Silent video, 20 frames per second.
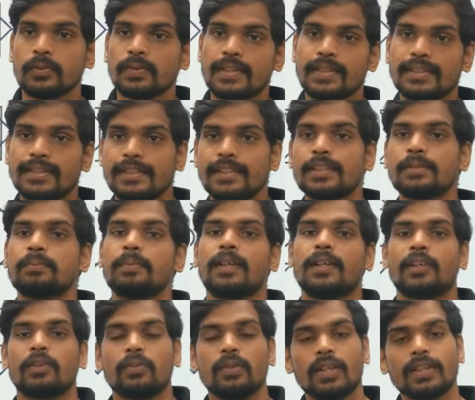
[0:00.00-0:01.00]
uses this
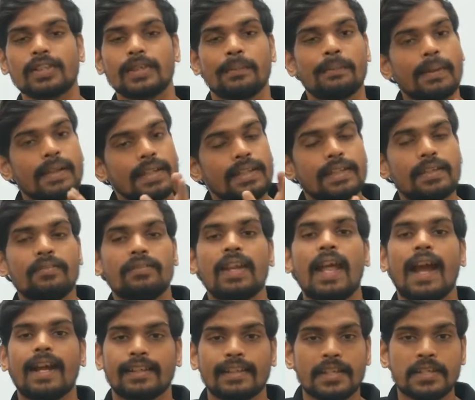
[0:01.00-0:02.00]
particular symbol in the
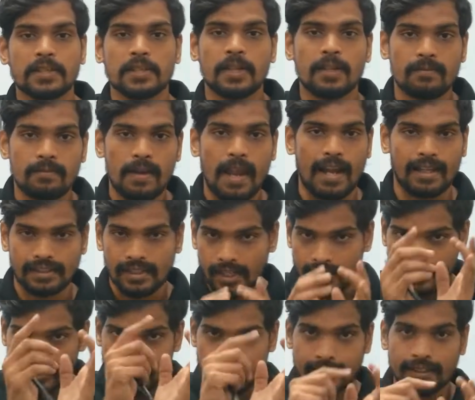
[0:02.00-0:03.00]
flag, national flag,
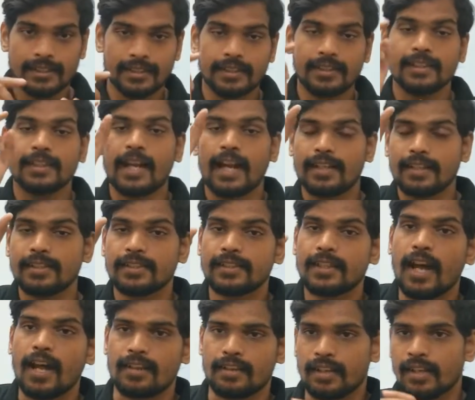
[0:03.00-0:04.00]
that is crescent and a
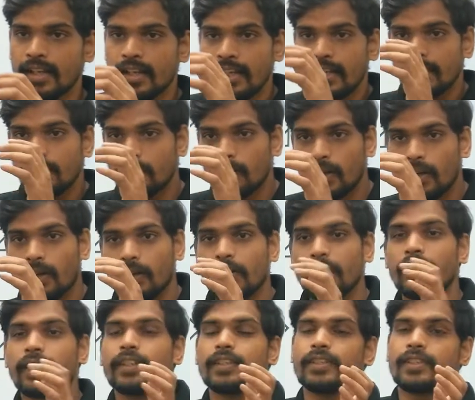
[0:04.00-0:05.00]
star.
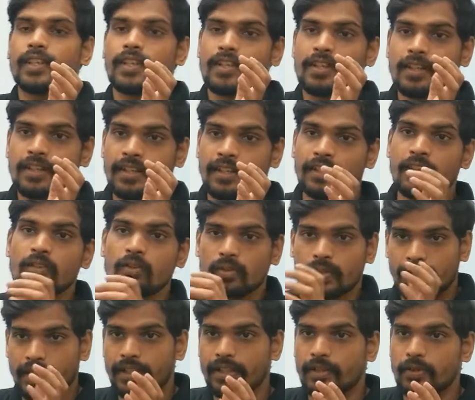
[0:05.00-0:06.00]
It is generally in a
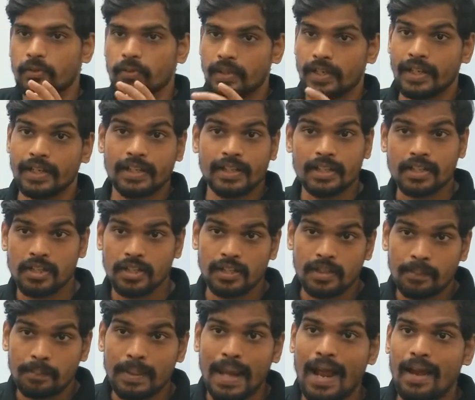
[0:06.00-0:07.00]
rotated orientation
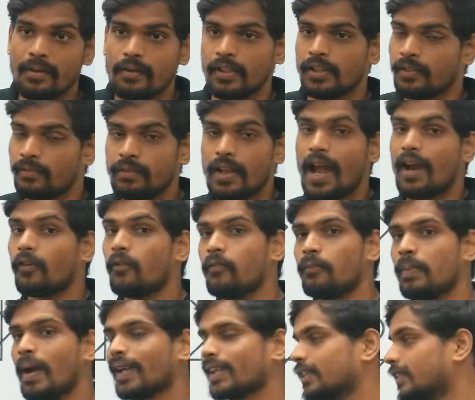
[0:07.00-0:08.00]
in the flag
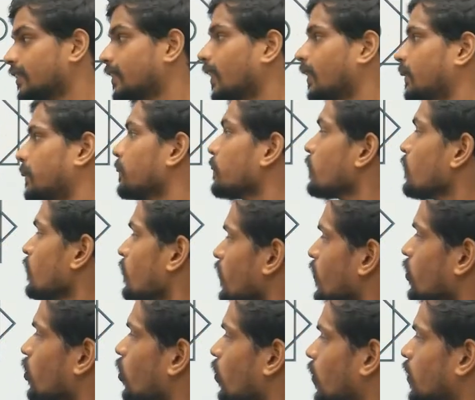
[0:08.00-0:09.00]
of Pakistan.
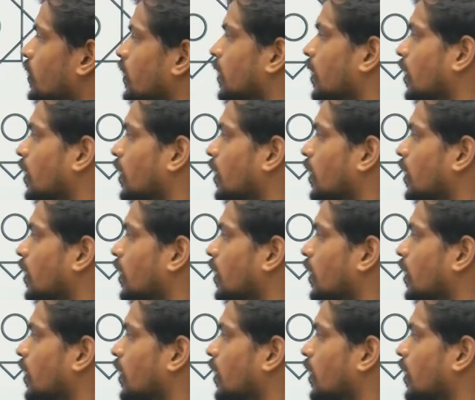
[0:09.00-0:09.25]
So